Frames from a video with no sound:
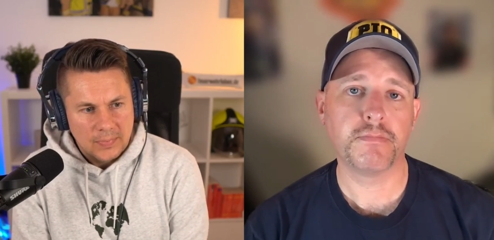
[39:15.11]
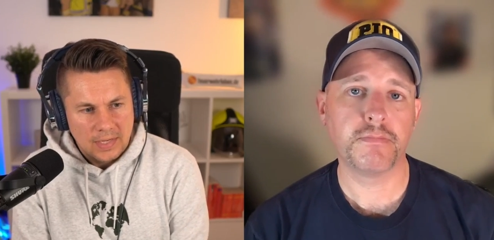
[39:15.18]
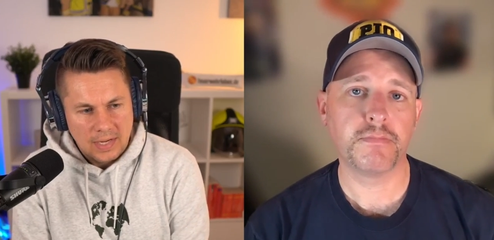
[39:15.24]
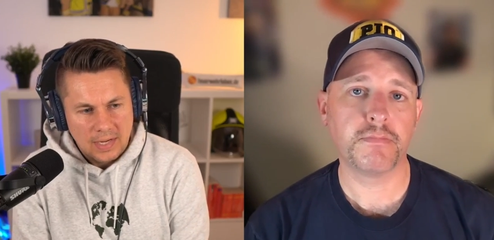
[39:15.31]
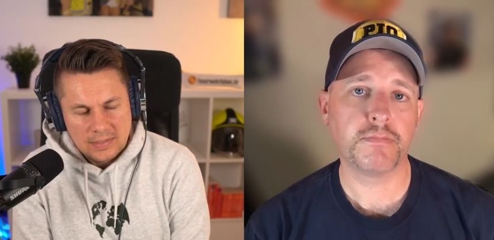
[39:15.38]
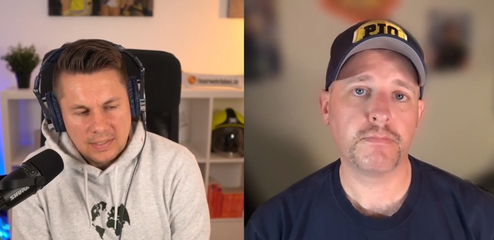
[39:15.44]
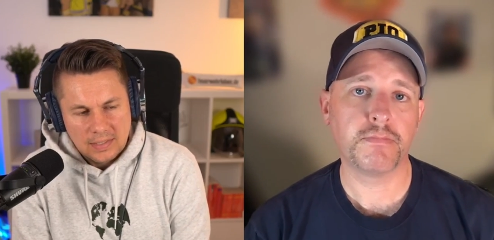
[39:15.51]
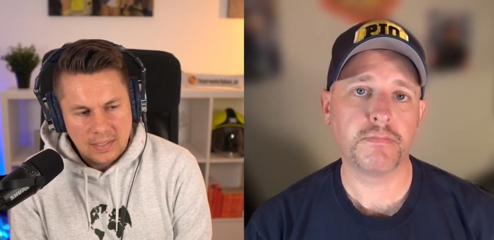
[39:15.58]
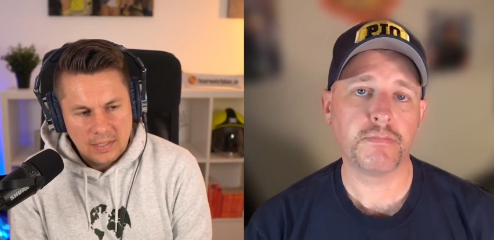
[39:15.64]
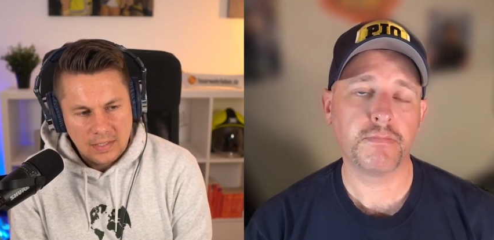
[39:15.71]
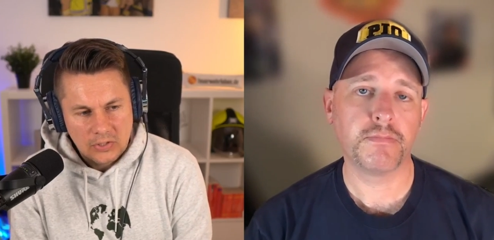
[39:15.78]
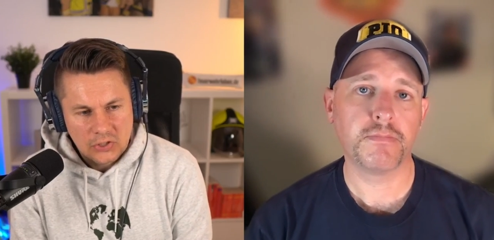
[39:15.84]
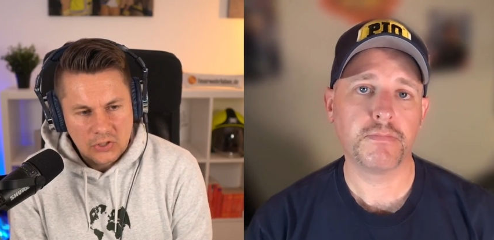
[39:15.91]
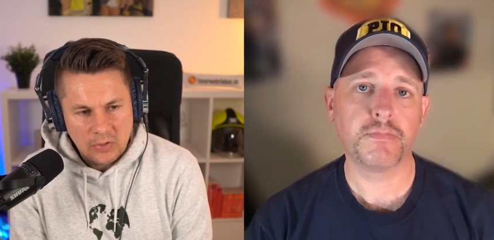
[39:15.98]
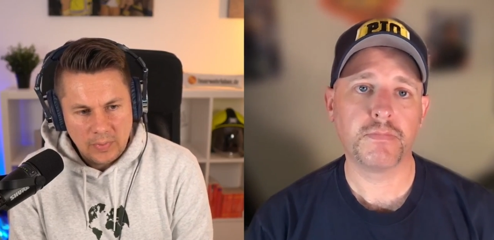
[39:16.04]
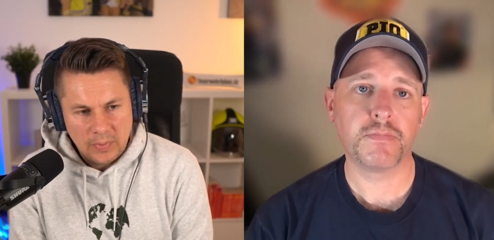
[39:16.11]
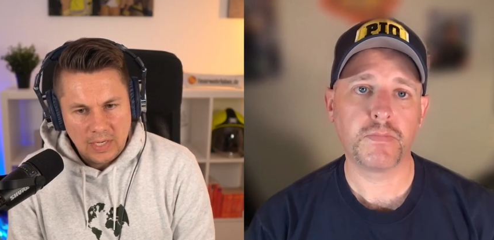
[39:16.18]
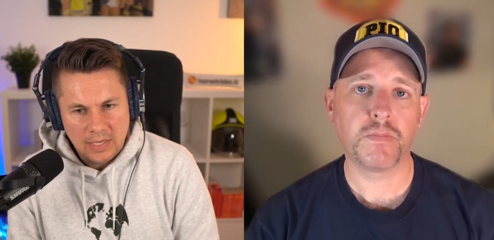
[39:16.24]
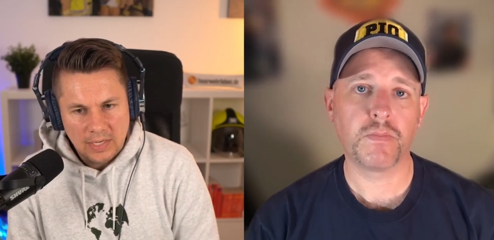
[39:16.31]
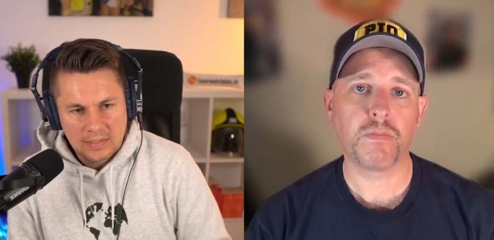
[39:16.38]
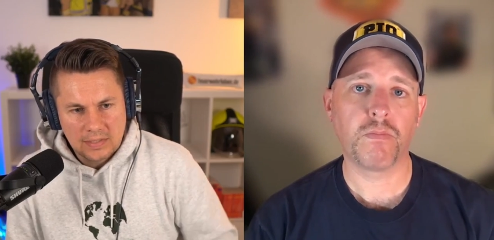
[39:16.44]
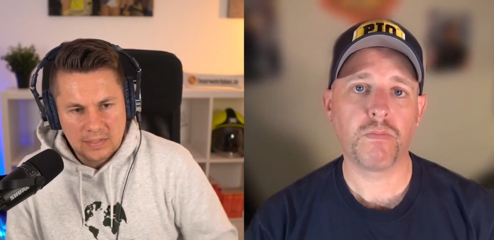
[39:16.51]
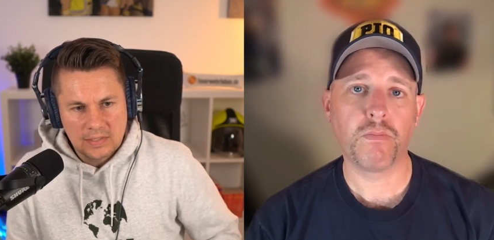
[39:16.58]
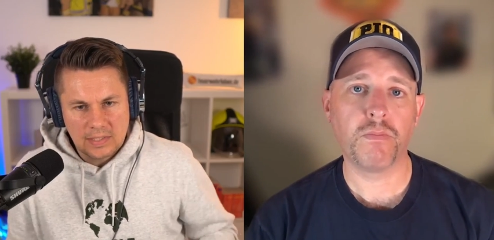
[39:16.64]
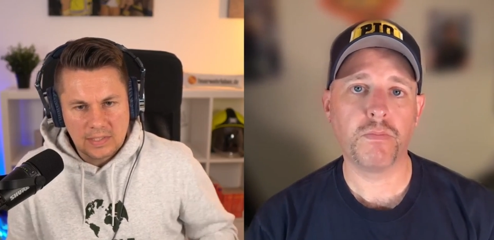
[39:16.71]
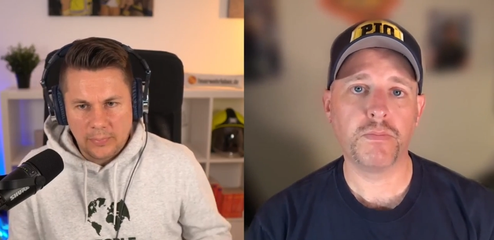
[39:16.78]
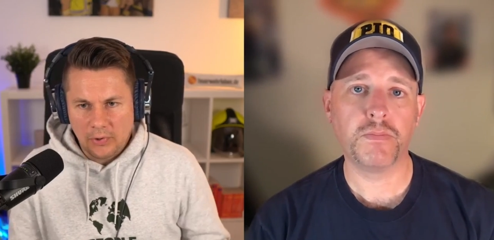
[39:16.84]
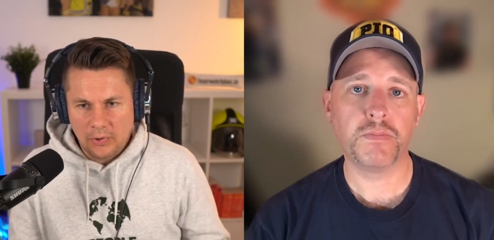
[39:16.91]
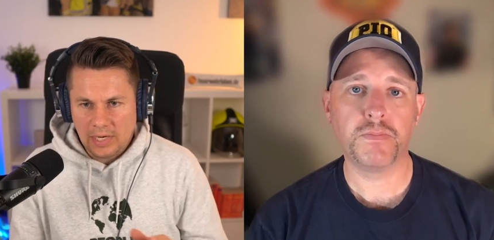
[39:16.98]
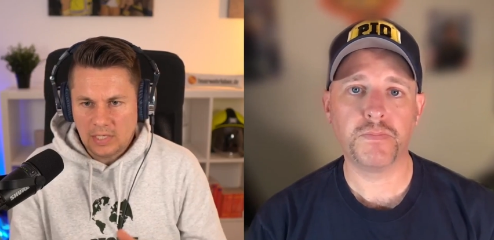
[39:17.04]
Speaker 1: yes, in, in Germany it's it's
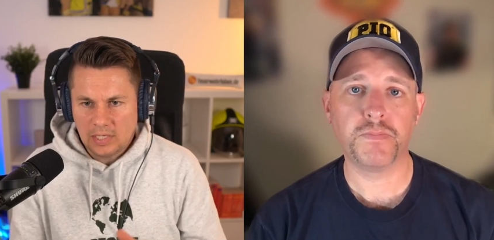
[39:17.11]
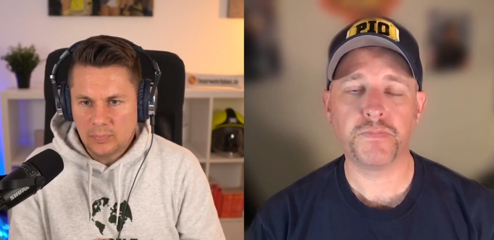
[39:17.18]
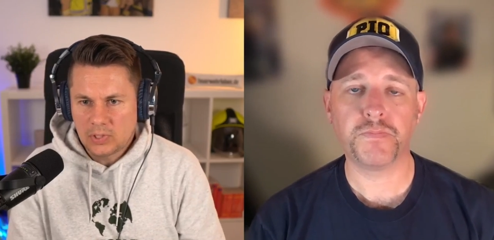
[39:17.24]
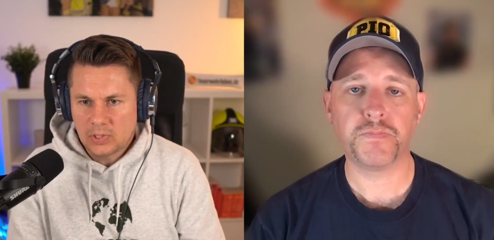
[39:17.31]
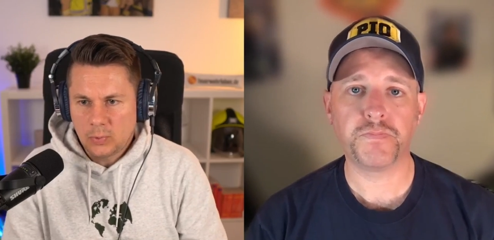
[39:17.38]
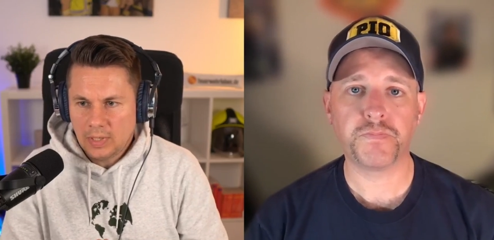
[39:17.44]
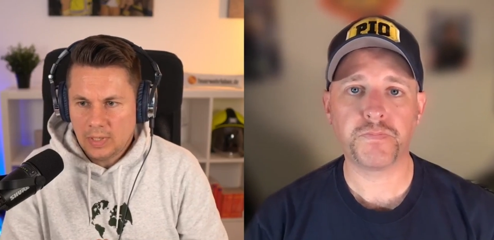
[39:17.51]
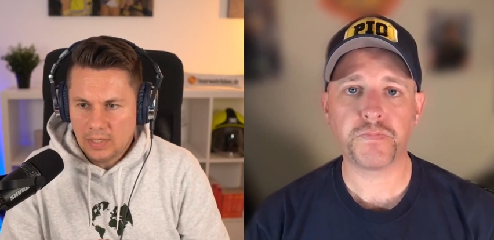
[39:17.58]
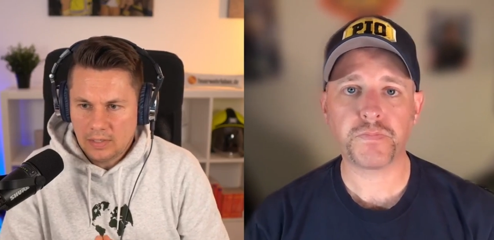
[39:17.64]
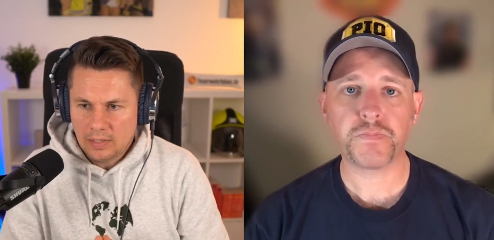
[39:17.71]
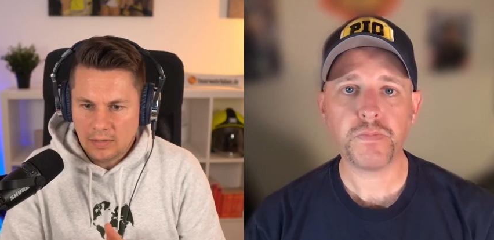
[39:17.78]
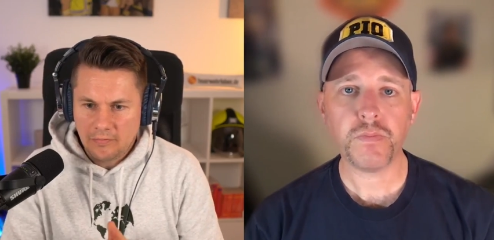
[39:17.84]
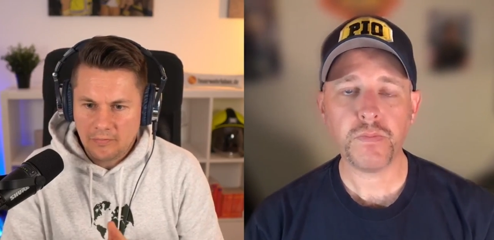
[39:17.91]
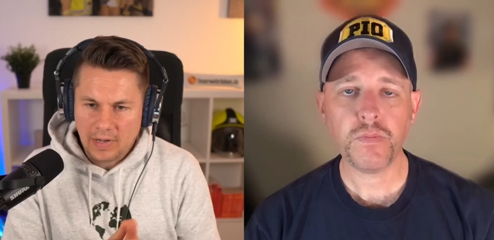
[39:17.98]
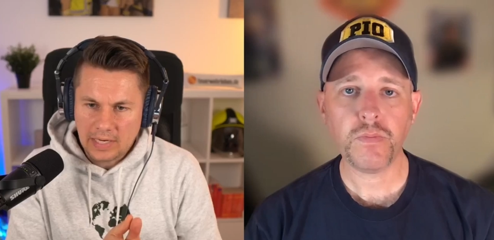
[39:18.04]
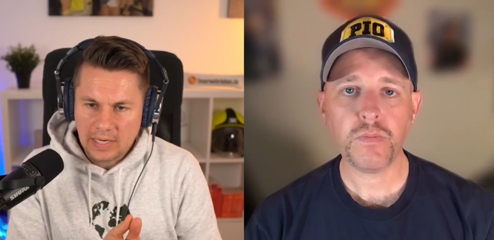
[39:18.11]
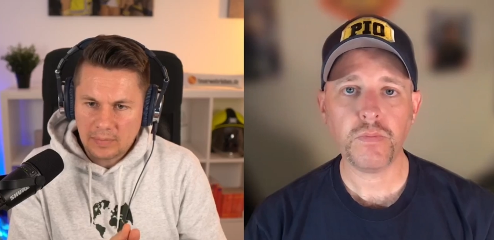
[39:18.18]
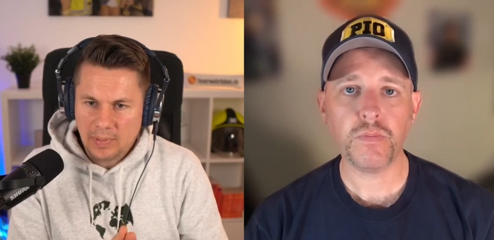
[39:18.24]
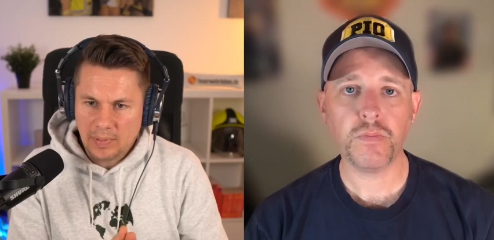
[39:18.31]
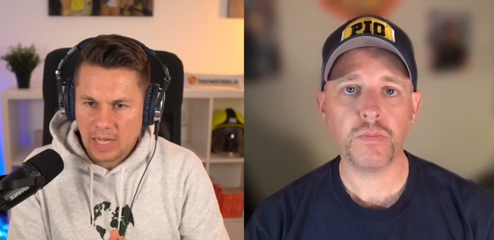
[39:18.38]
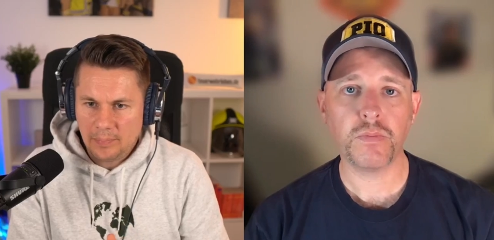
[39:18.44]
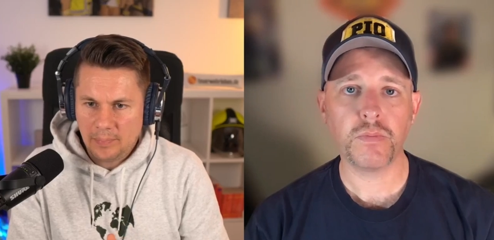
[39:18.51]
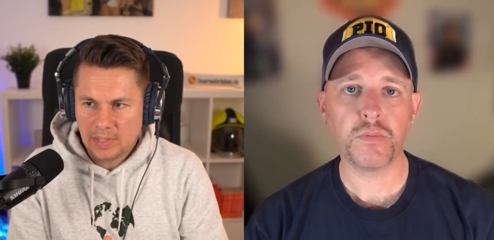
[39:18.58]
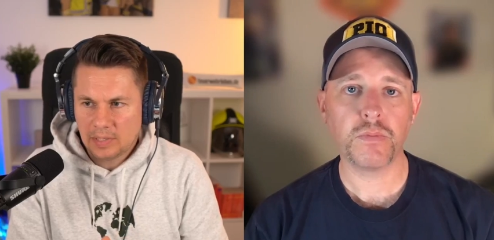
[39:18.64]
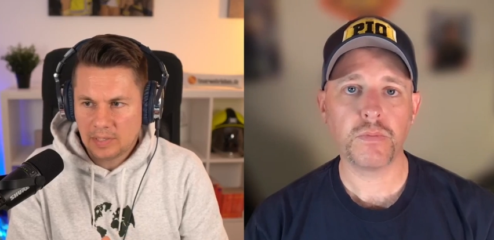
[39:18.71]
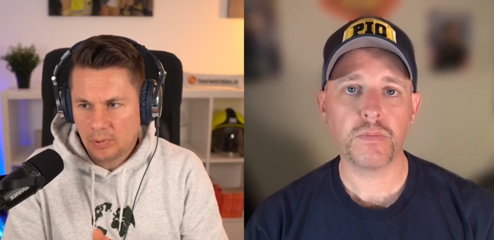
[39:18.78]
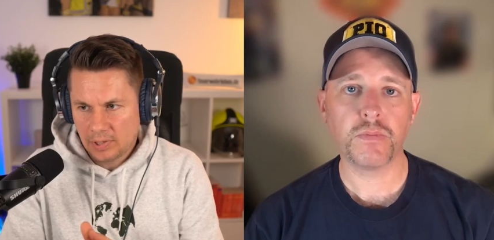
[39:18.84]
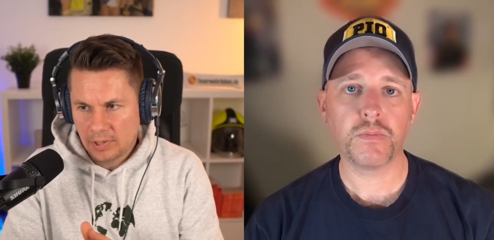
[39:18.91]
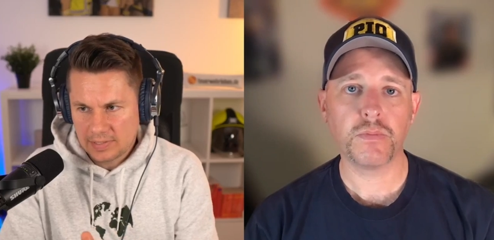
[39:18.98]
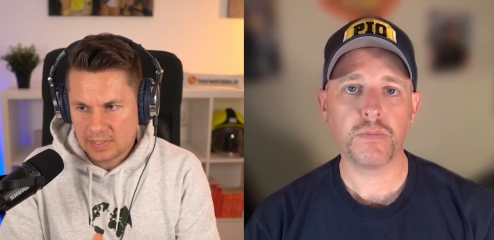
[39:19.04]
separated between a fire department
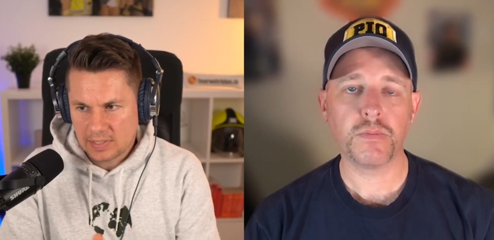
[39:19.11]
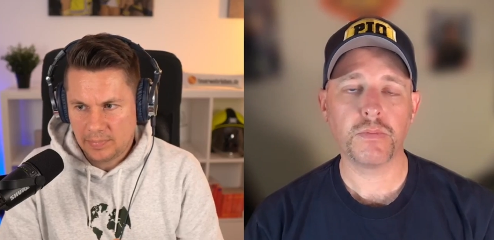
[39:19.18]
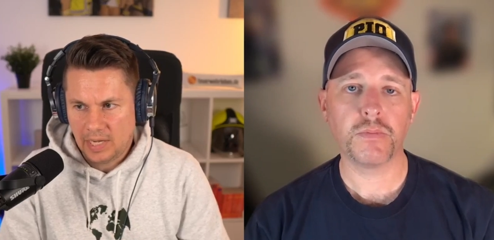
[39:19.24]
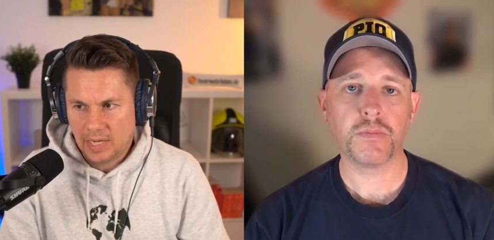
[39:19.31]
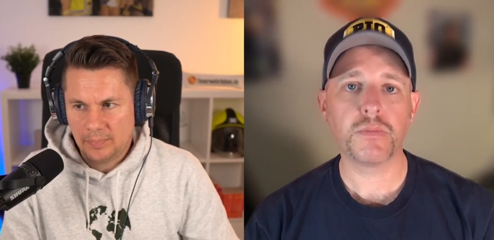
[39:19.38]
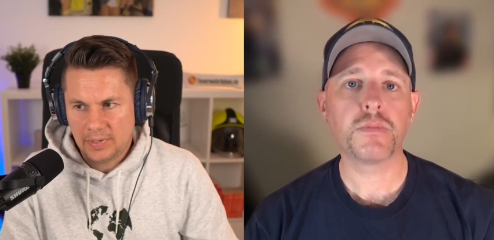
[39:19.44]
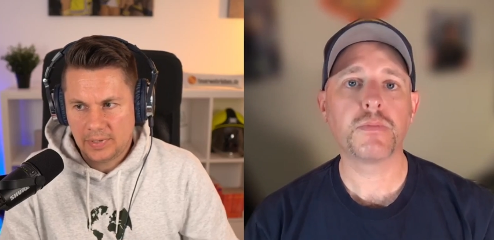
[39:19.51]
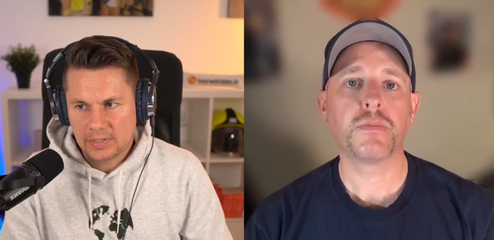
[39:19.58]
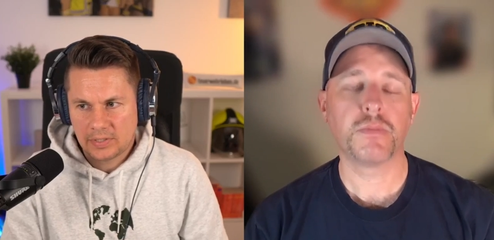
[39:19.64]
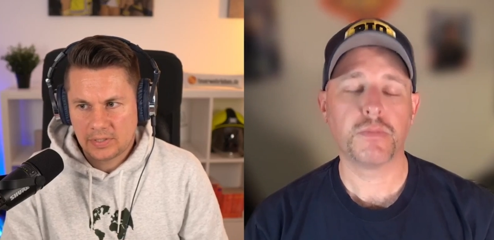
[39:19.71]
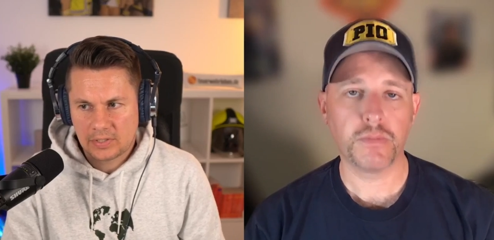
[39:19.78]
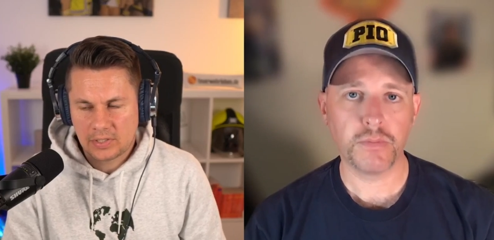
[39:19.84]
and police department.